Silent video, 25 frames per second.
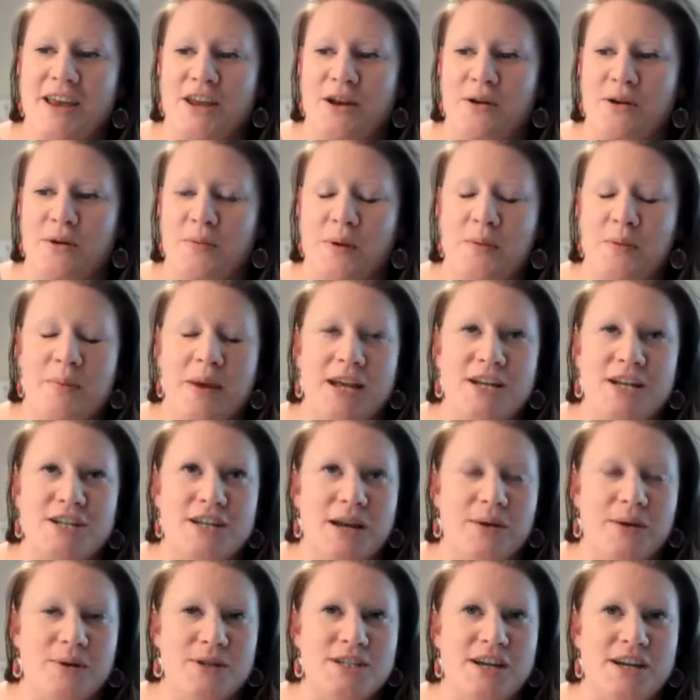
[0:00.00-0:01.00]
you know, when Paige
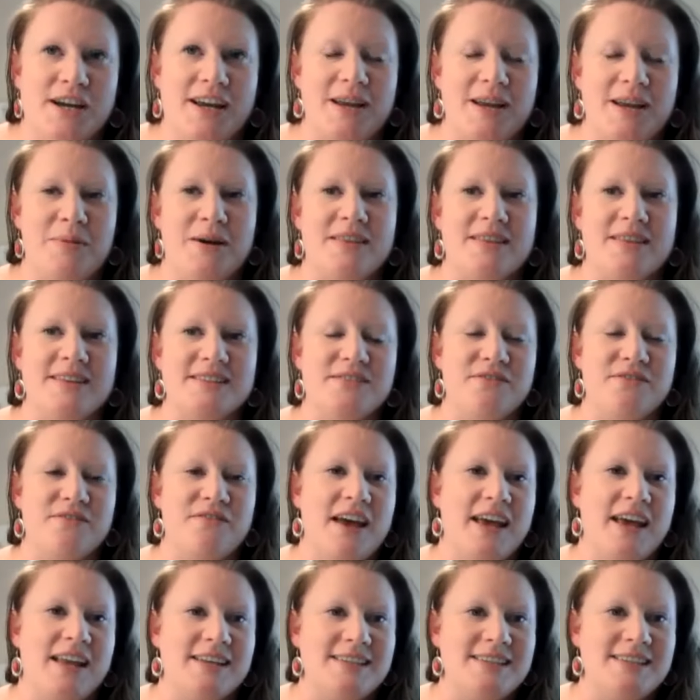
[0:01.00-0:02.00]
and I were talking about this
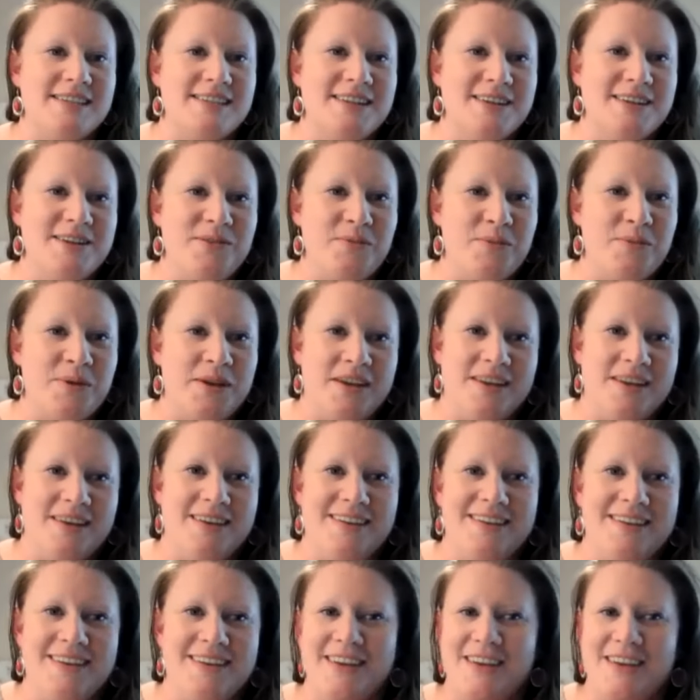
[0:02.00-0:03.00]
event,
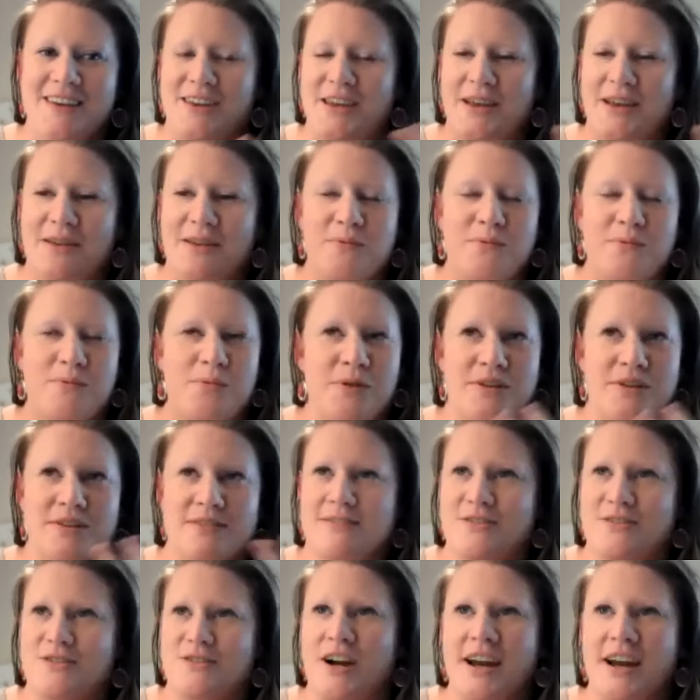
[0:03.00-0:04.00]
we we're
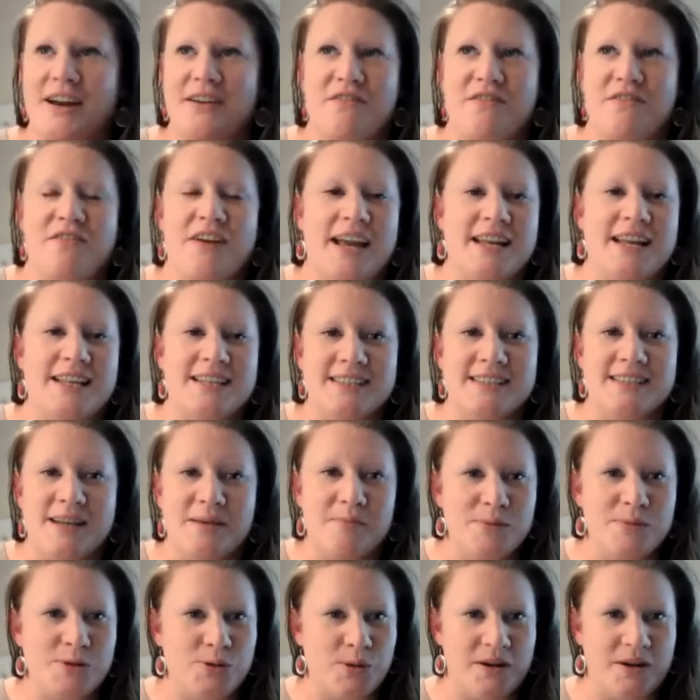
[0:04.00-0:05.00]
trying to find
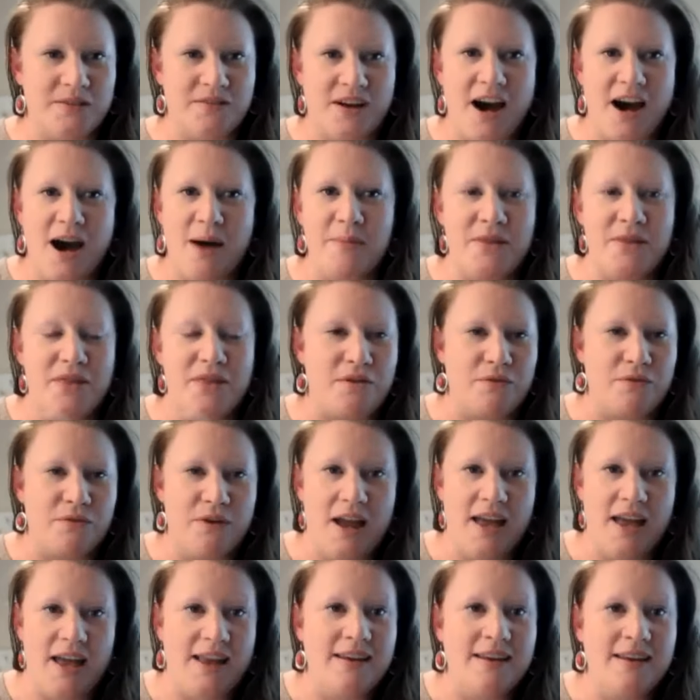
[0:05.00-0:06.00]
some sort of common
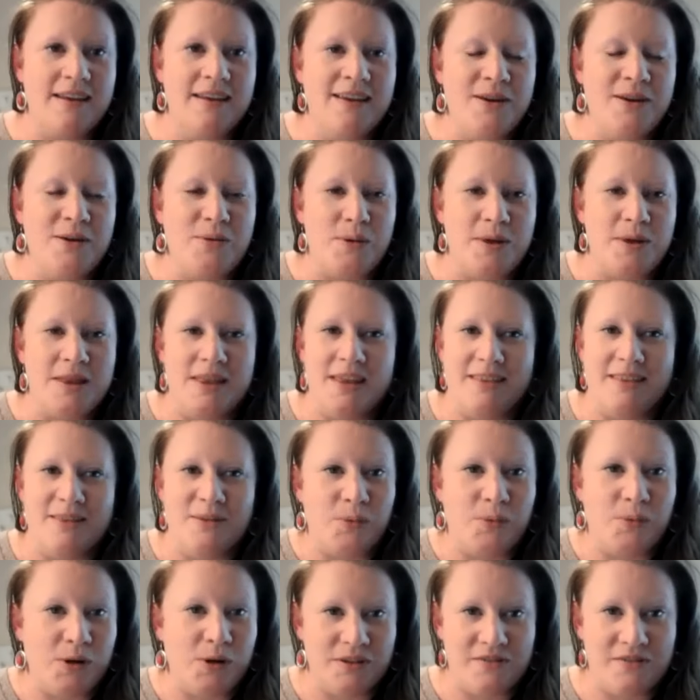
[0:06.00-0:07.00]
thread within
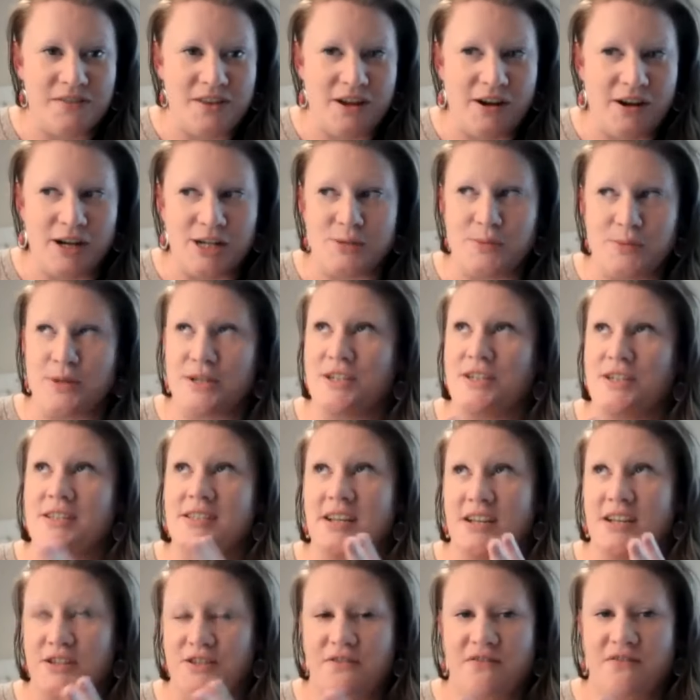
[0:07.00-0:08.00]
the world of the arts, which is
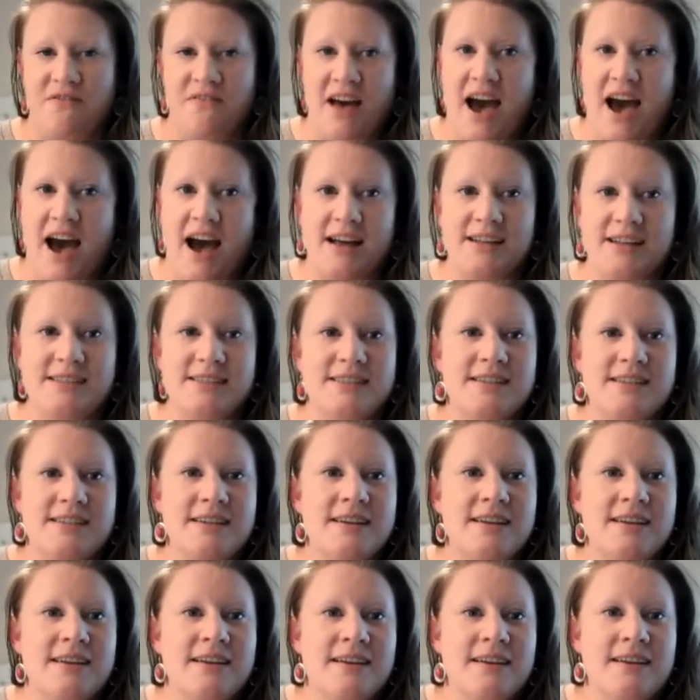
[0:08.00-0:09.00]
such a
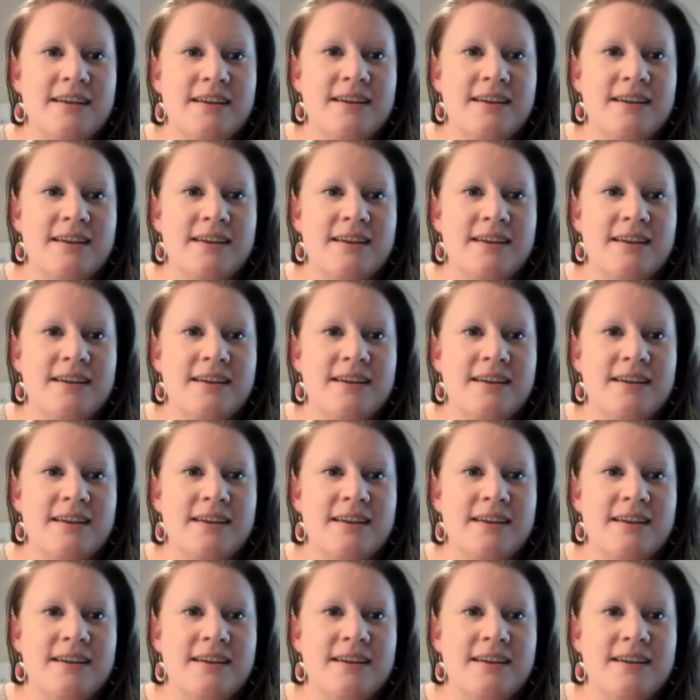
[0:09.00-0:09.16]
vast